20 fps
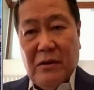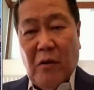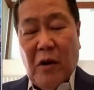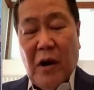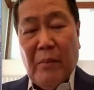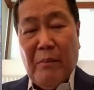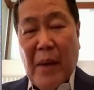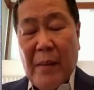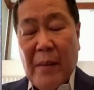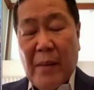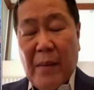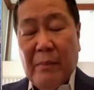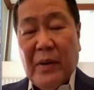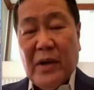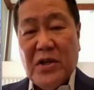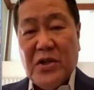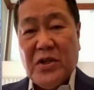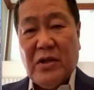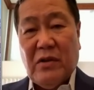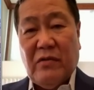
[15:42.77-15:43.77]
are
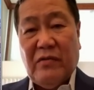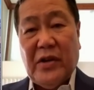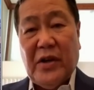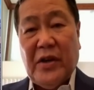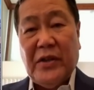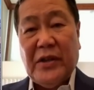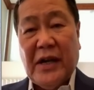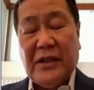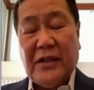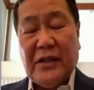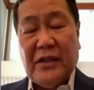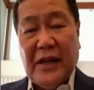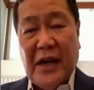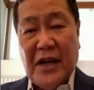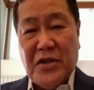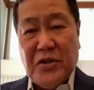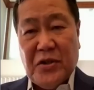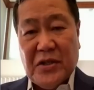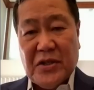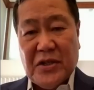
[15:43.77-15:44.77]
members of the United
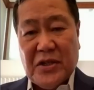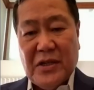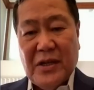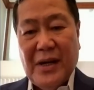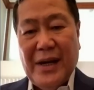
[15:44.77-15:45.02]
Nations.